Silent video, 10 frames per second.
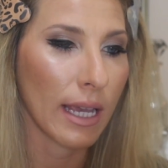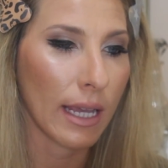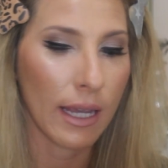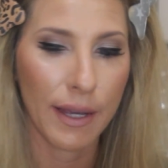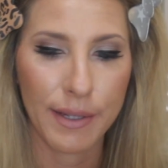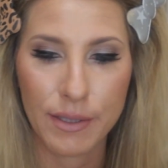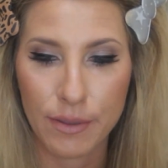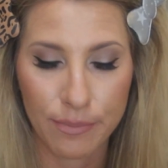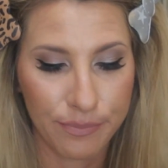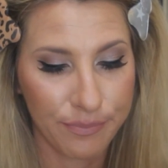
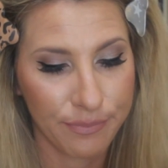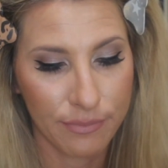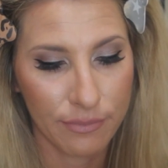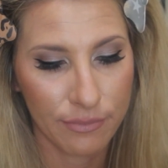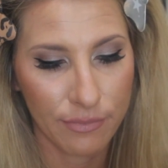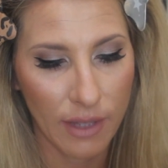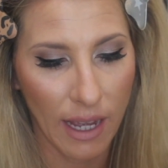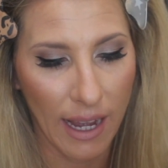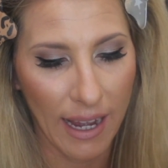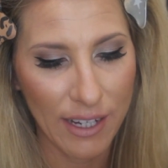And
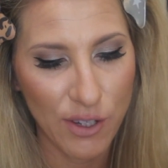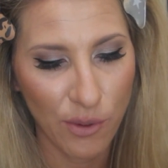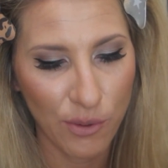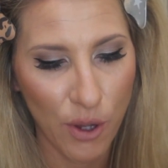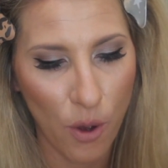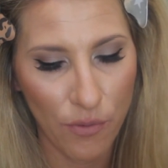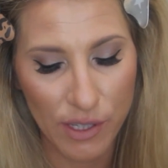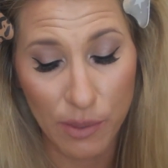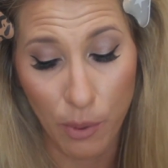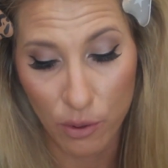I don't know if
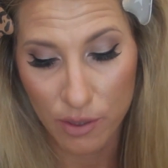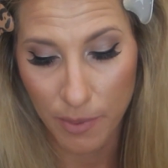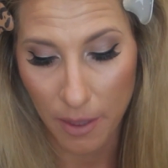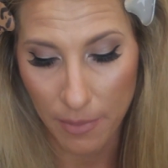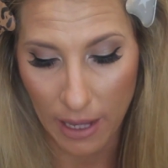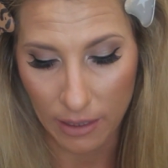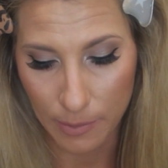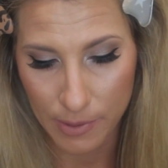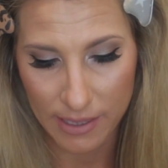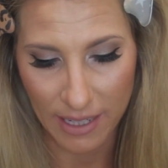it's supposed to be a matte
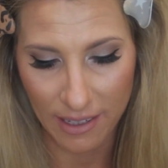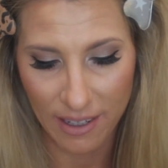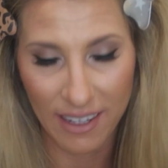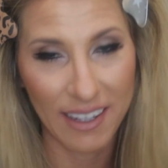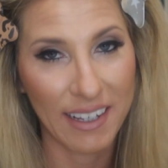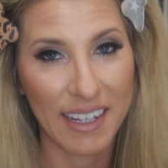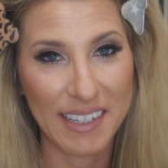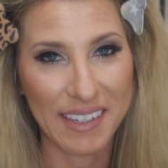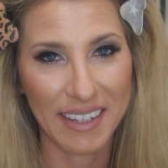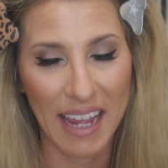lipstick
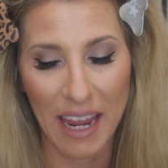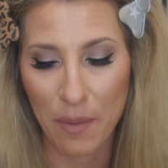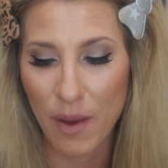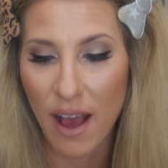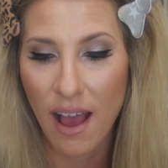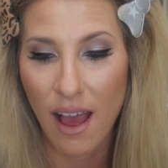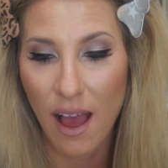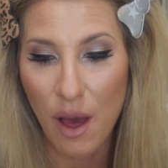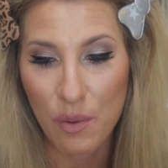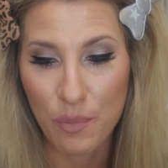because of the name,
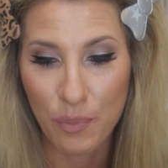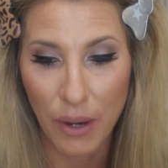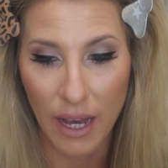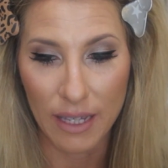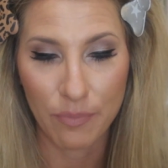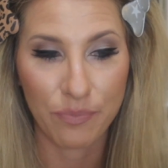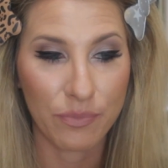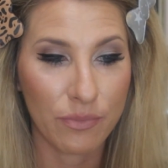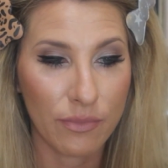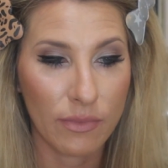but
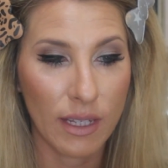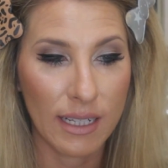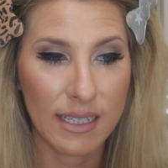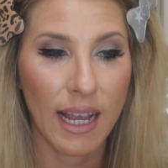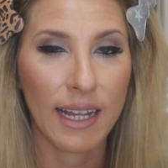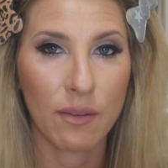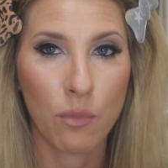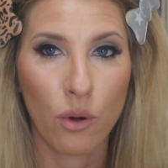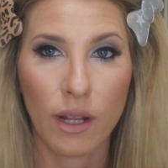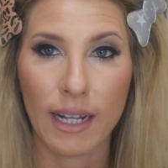it's kind of
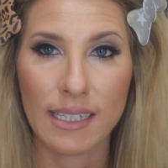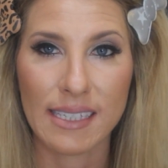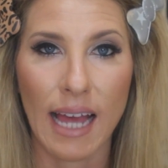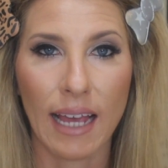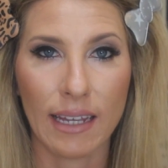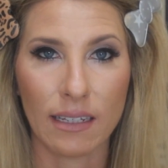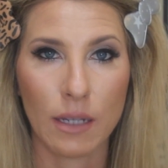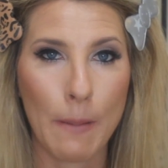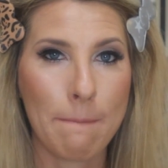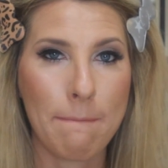more like a satin.